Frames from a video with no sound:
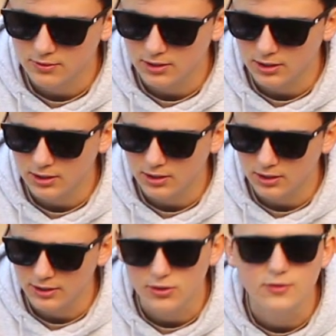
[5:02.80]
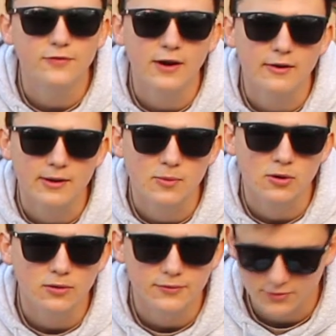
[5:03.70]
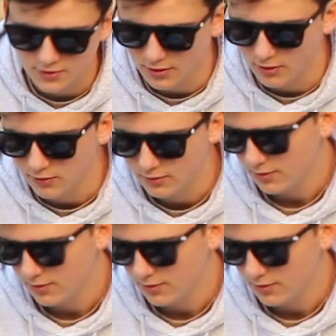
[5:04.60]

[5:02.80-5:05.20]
a new fairway mold, so